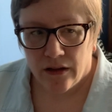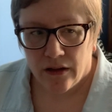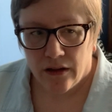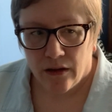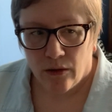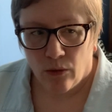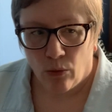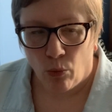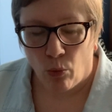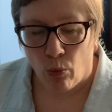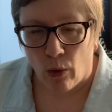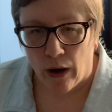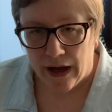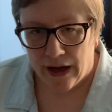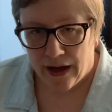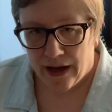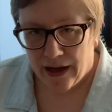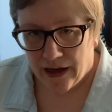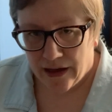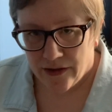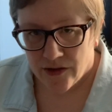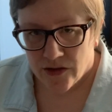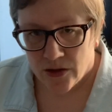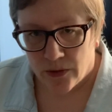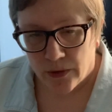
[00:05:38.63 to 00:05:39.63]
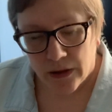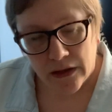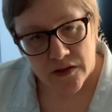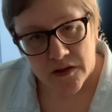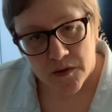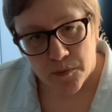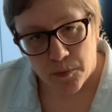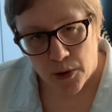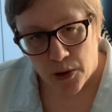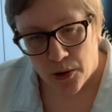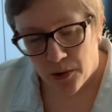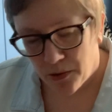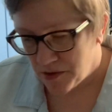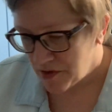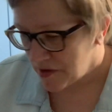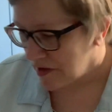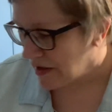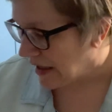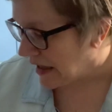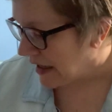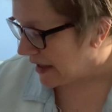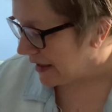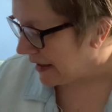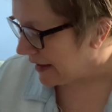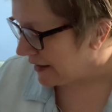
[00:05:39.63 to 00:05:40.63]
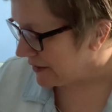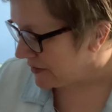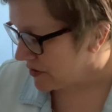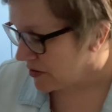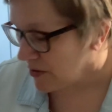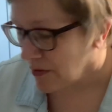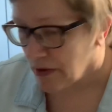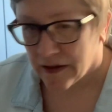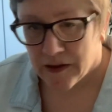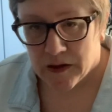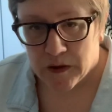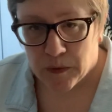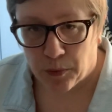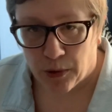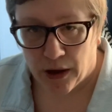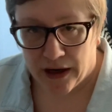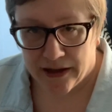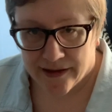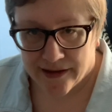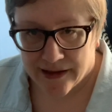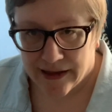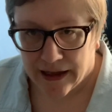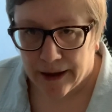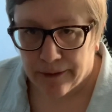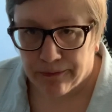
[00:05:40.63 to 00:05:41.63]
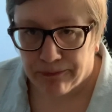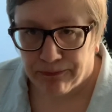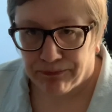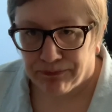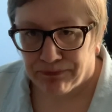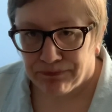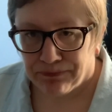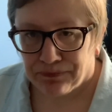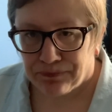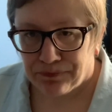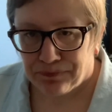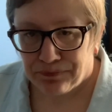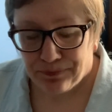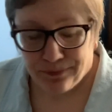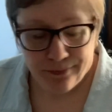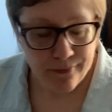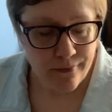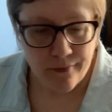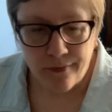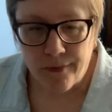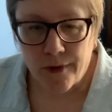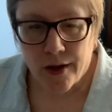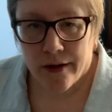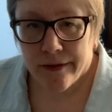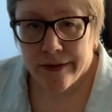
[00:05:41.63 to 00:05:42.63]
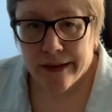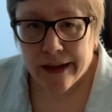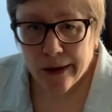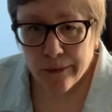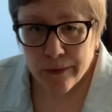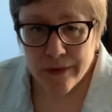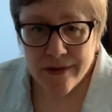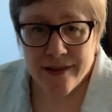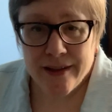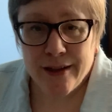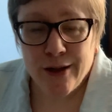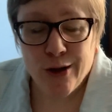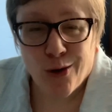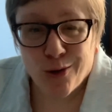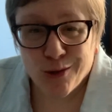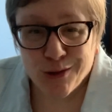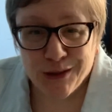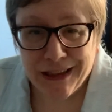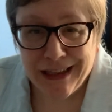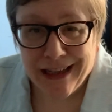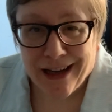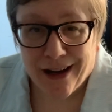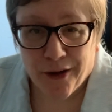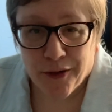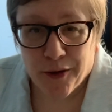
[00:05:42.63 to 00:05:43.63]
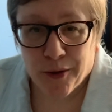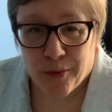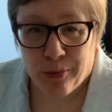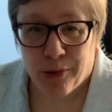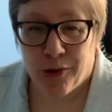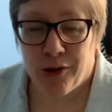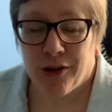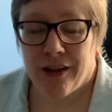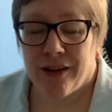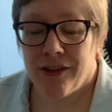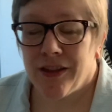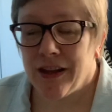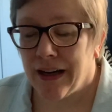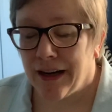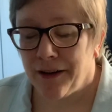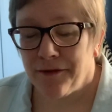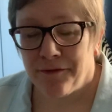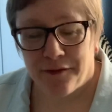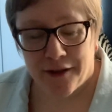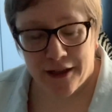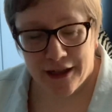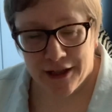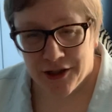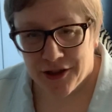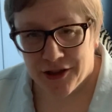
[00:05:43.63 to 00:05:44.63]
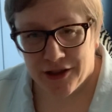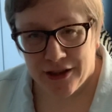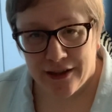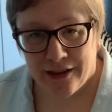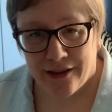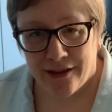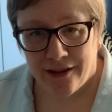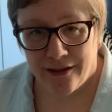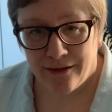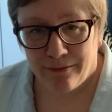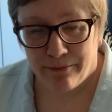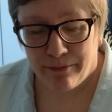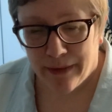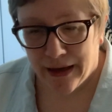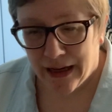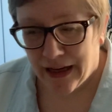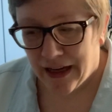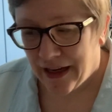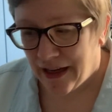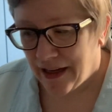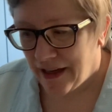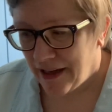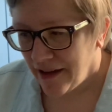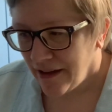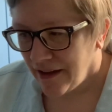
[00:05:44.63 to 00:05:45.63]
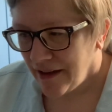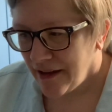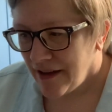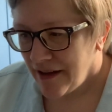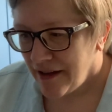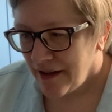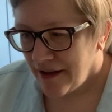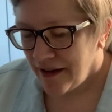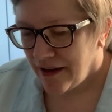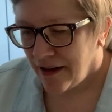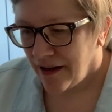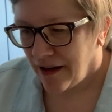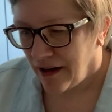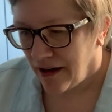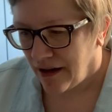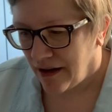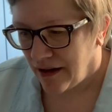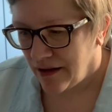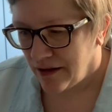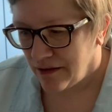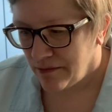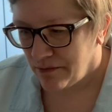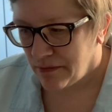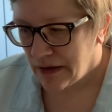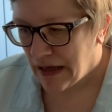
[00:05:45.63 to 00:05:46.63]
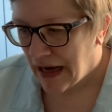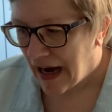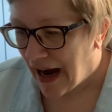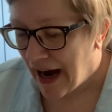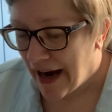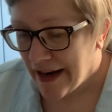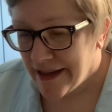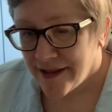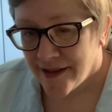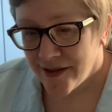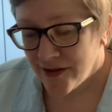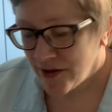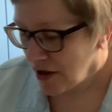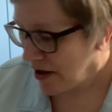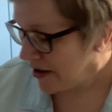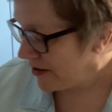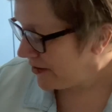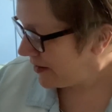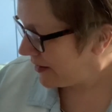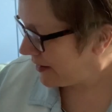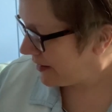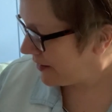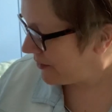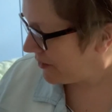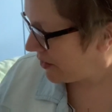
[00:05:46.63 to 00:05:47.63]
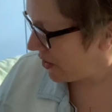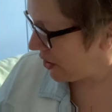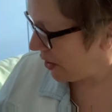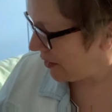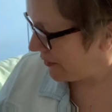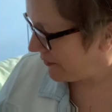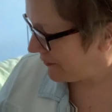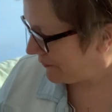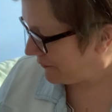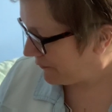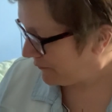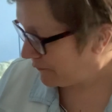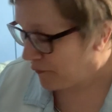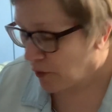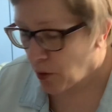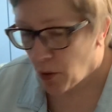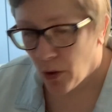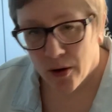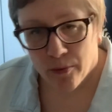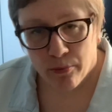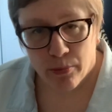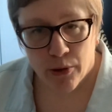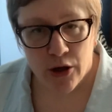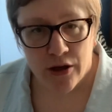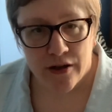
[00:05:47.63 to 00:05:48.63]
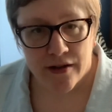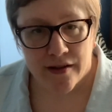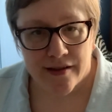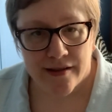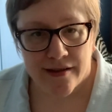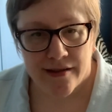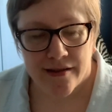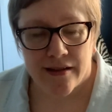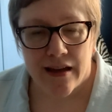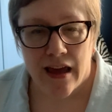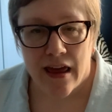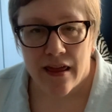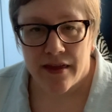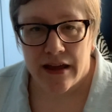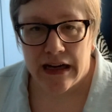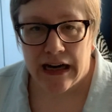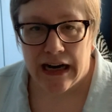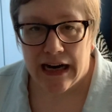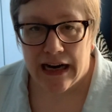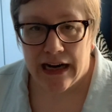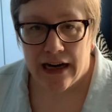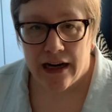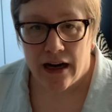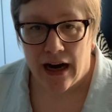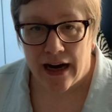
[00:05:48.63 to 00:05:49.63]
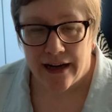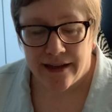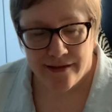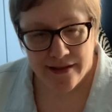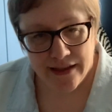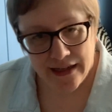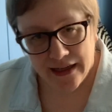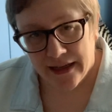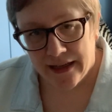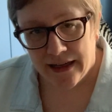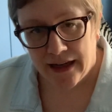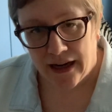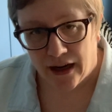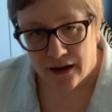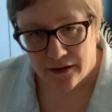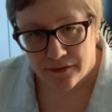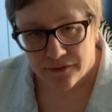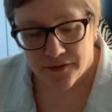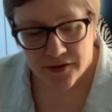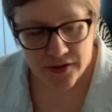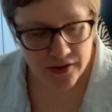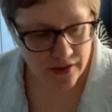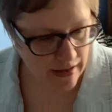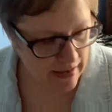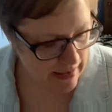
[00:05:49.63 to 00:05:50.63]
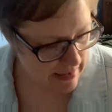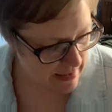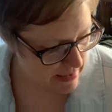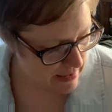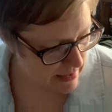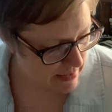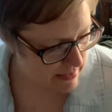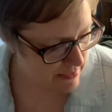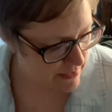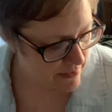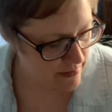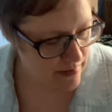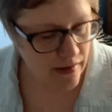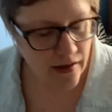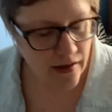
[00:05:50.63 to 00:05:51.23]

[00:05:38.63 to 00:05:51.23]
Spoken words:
way to expose that and to express it. That was the only other book that I finished in May. I started 4 books that I DNF'd, and